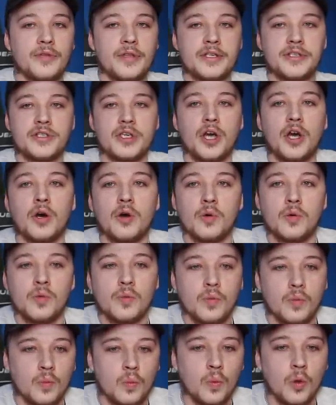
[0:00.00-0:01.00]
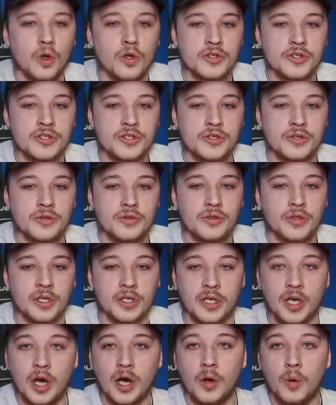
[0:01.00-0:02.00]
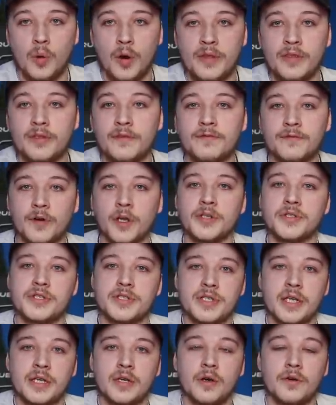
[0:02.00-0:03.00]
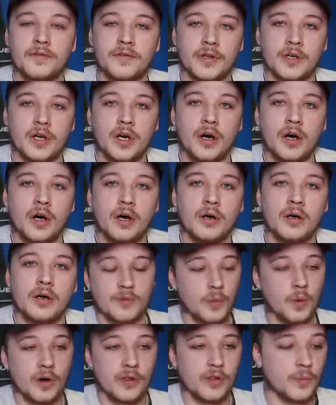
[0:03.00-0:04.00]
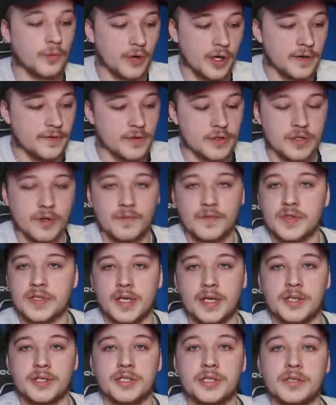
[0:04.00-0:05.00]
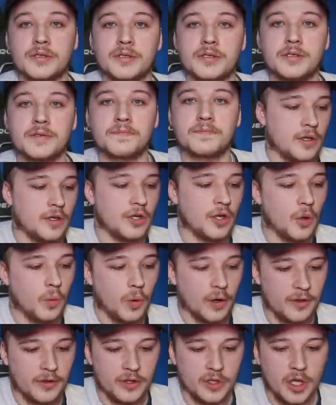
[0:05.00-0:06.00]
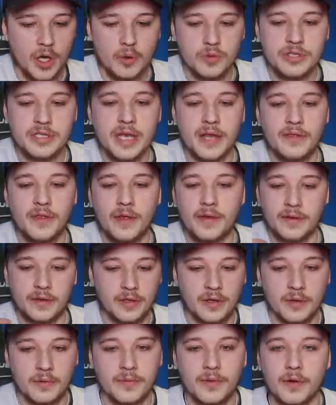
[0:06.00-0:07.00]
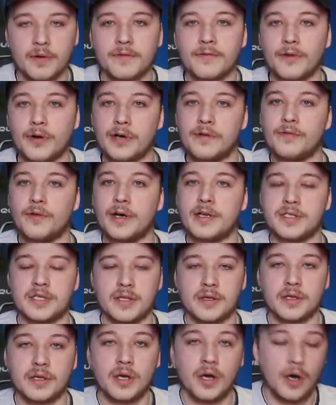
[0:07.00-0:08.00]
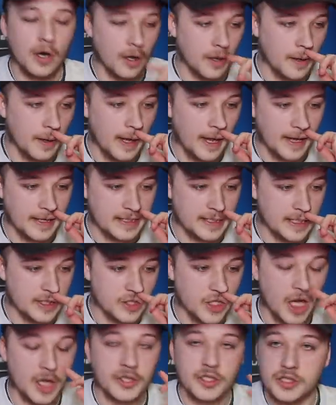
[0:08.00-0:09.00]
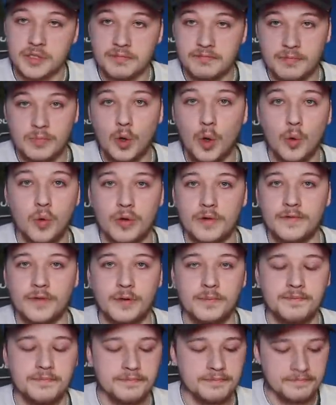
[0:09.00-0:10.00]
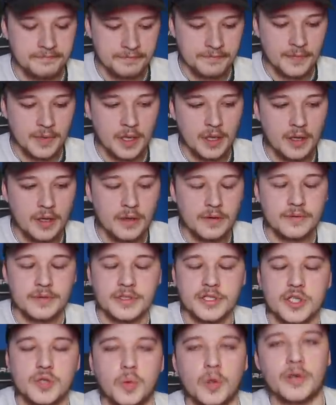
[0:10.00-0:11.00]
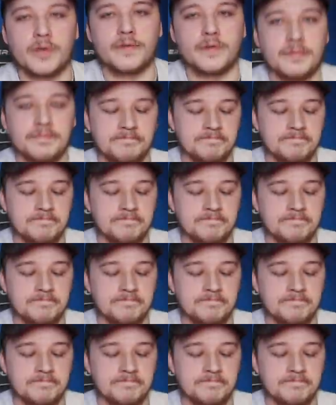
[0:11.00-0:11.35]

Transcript: This girl was the girl in the front seat of the car from one of the previous conversations. You know, one of the girls said that, you know, there were three friends in the car and he touched all of them. This is one of them.